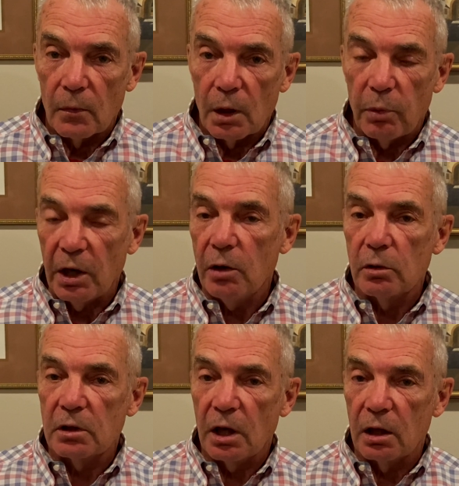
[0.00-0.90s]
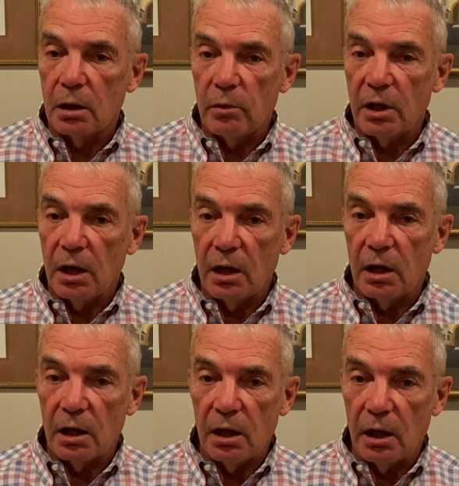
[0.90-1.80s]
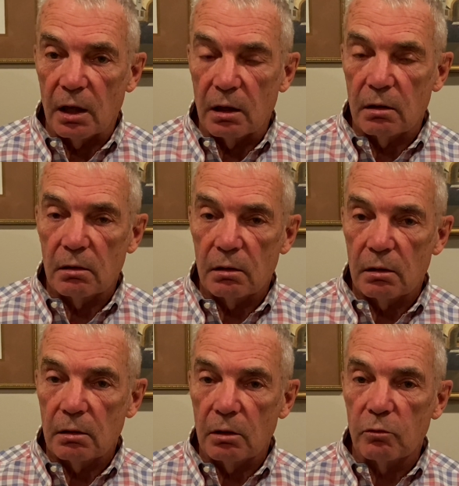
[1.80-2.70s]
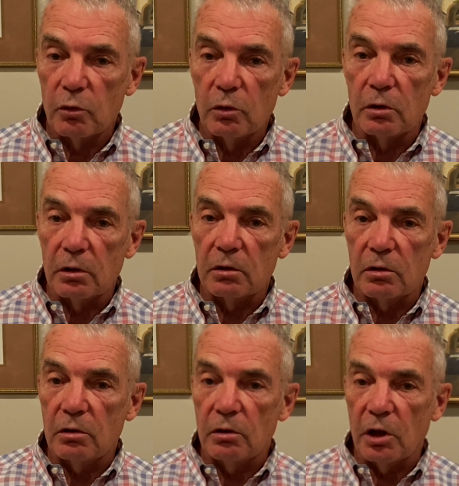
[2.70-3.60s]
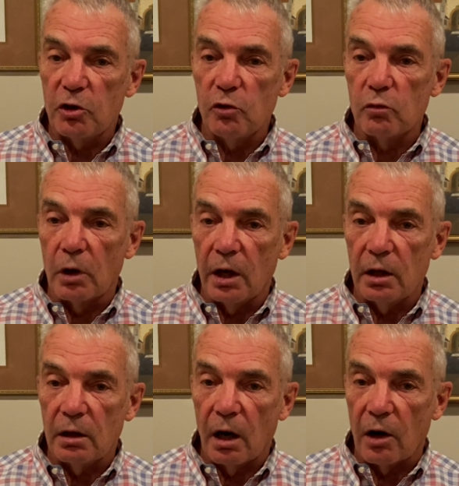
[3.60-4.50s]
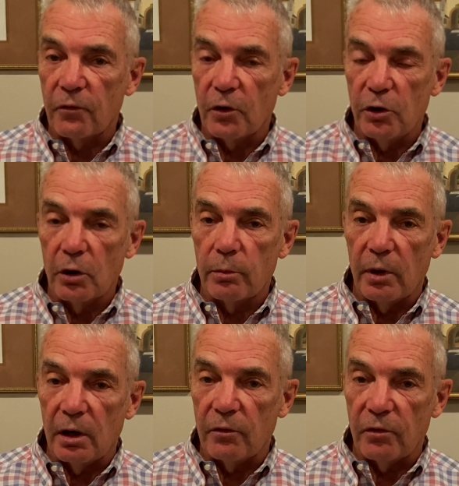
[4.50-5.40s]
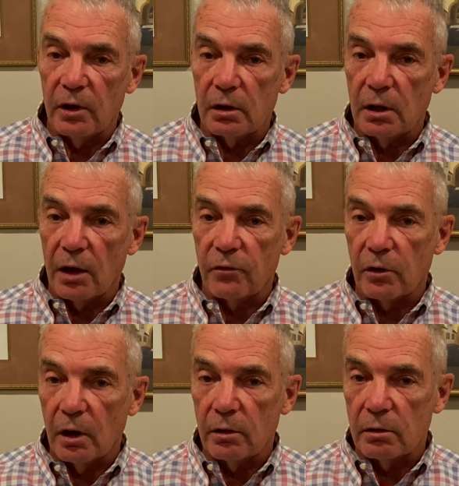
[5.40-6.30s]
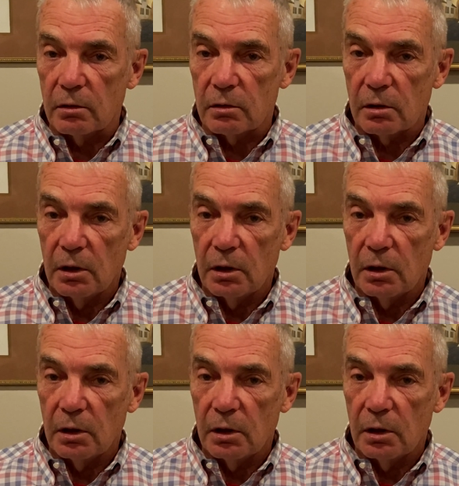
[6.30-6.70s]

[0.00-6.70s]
But he will tell them again and again, the rules that you write are for your benefit, not for others.